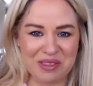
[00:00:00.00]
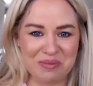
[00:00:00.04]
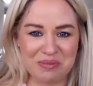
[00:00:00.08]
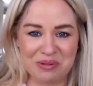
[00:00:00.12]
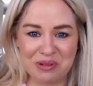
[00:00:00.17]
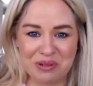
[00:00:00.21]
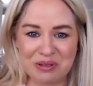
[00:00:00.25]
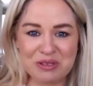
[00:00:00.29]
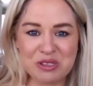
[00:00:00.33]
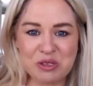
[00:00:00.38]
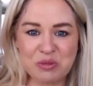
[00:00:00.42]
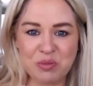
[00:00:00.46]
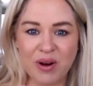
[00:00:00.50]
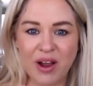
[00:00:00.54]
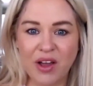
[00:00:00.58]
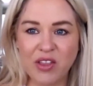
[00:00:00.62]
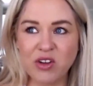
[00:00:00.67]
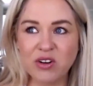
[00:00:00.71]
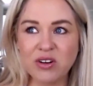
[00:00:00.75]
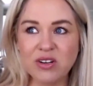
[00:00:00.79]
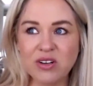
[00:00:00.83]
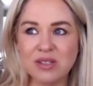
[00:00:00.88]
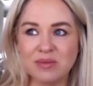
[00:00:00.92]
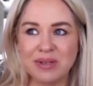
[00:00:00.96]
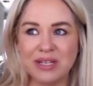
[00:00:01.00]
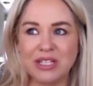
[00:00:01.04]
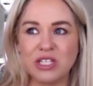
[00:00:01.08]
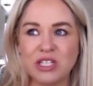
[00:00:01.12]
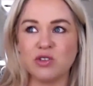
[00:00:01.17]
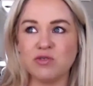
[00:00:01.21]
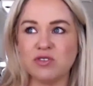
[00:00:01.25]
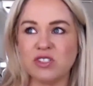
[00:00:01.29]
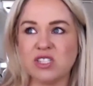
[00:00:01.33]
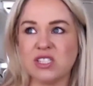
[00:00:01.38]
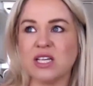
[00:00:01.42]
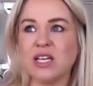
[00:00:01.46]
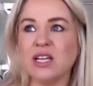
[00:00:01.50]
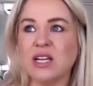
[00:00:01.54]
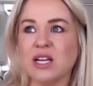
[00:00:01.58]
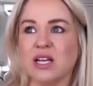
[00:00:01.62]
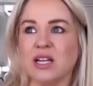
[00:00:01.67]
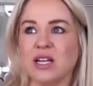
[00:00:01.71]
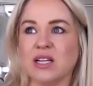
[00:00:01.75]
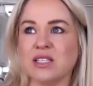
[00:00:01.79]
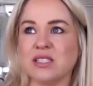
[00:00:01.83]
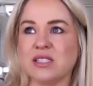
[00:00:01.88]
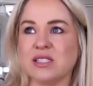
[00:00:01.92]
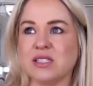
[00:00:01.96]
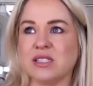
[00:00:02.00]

Blues Brothers. I mean, you've seen it.